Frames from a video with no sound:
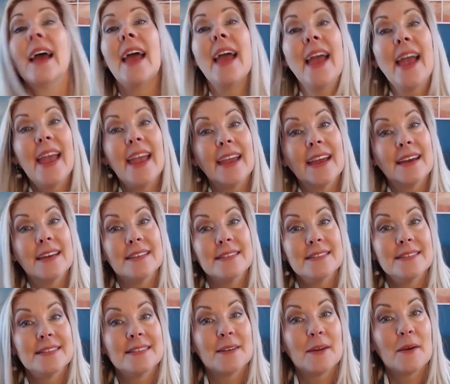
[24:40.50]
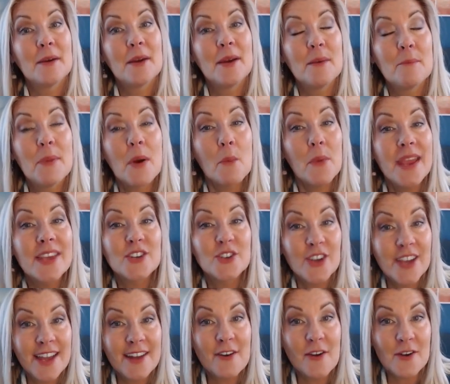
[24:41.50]
But we
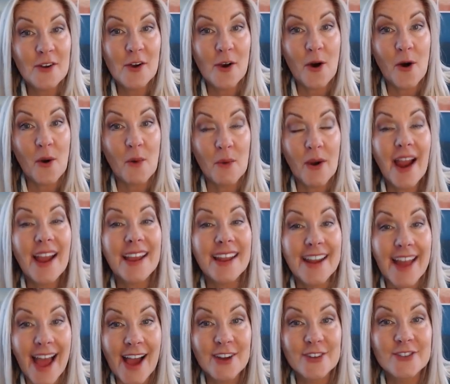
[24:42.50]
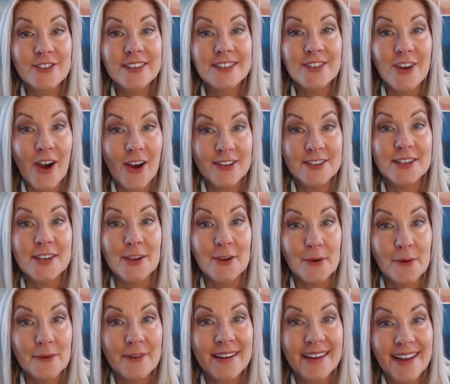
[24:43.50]
should get on a call where I can actually talk to
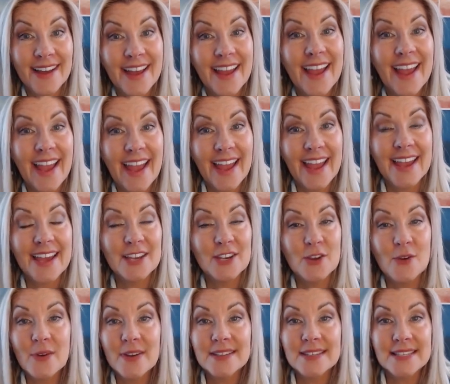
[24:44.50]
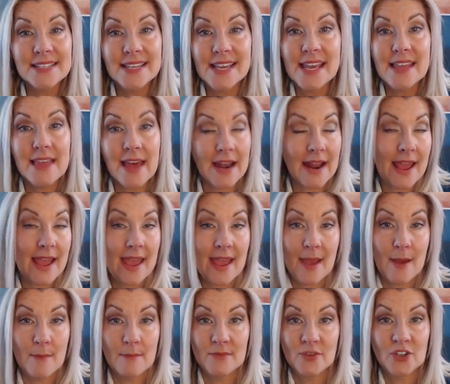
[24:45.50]
you, and you can see that I
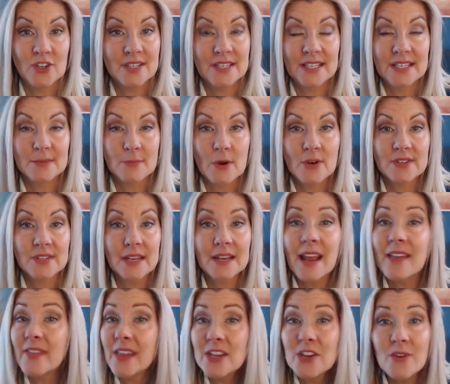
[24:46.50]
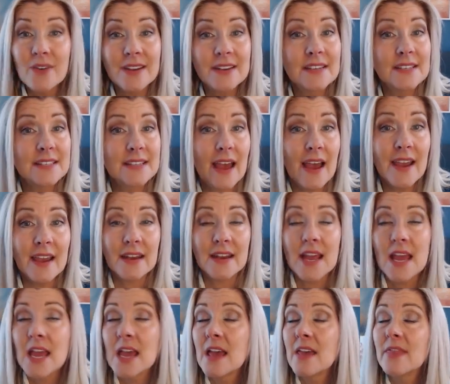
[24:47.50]
am just this person. And then you can decide.
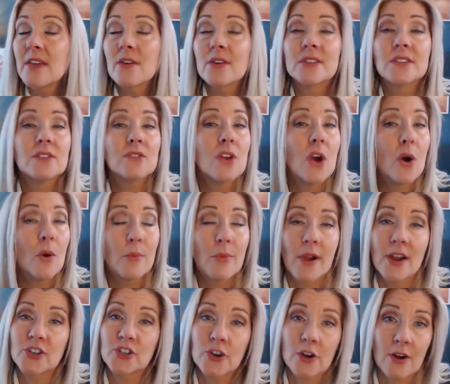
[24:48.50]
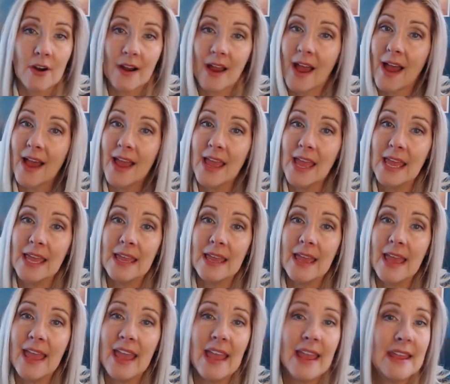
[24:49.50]
There is no pressure. I
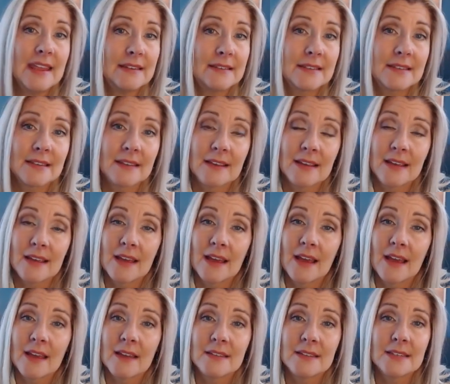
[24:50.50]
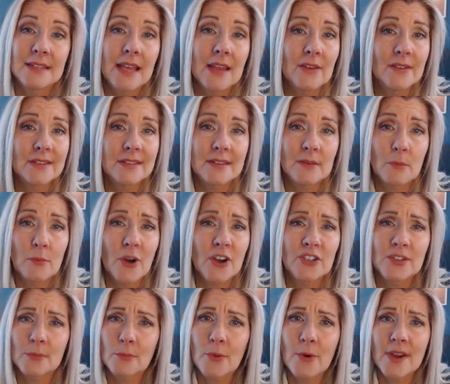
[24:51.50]
hate sales
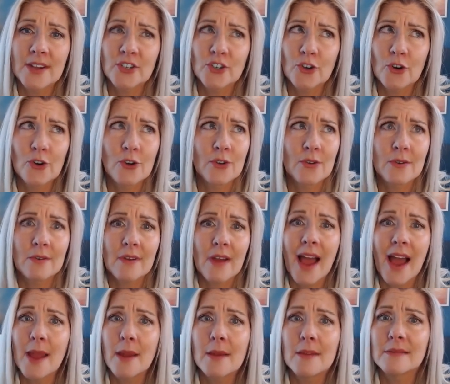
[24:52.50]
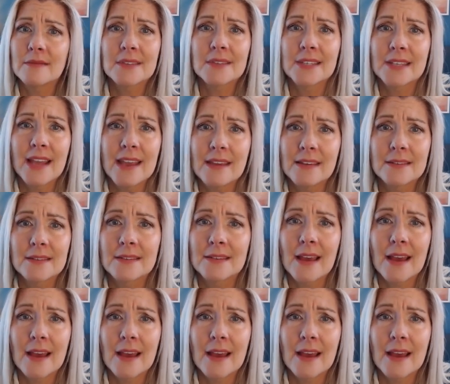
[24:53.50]
pressure, high stakes